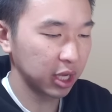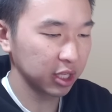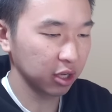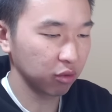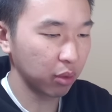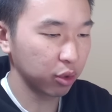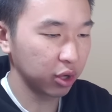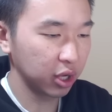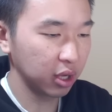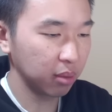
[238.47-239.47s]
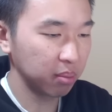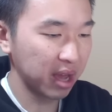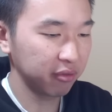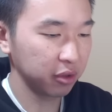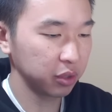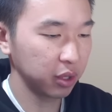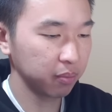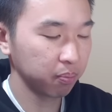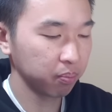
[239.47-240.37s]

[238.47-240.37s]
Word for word: has like a rubbery matte feel to it.